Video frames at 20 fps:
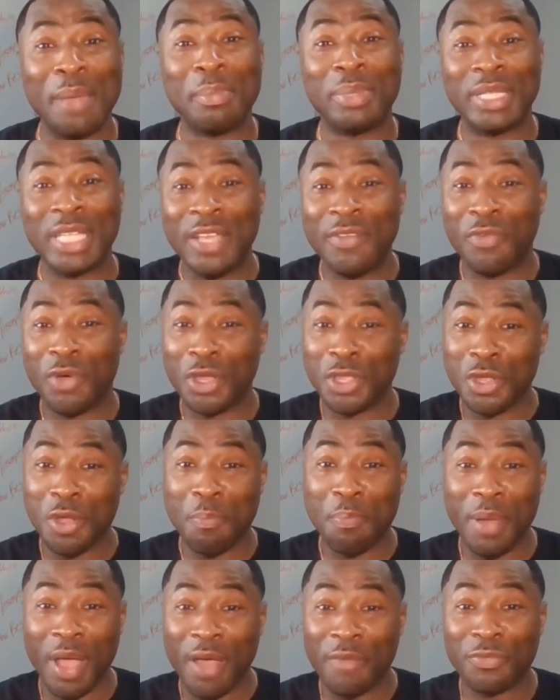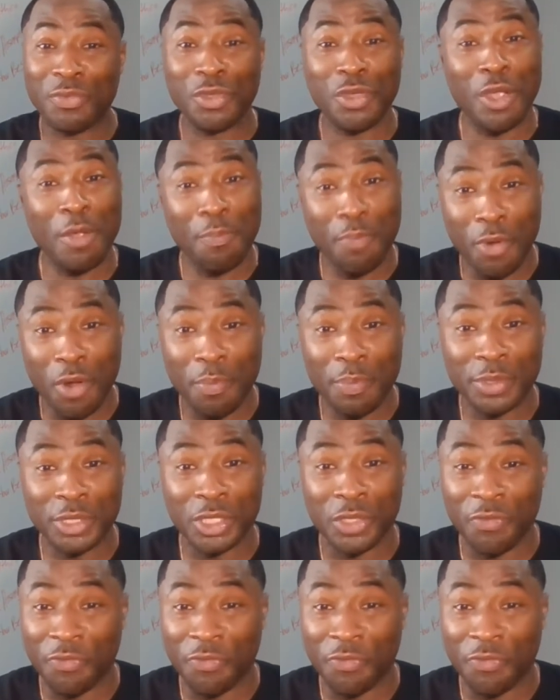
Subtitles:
believe on your path to your purpose and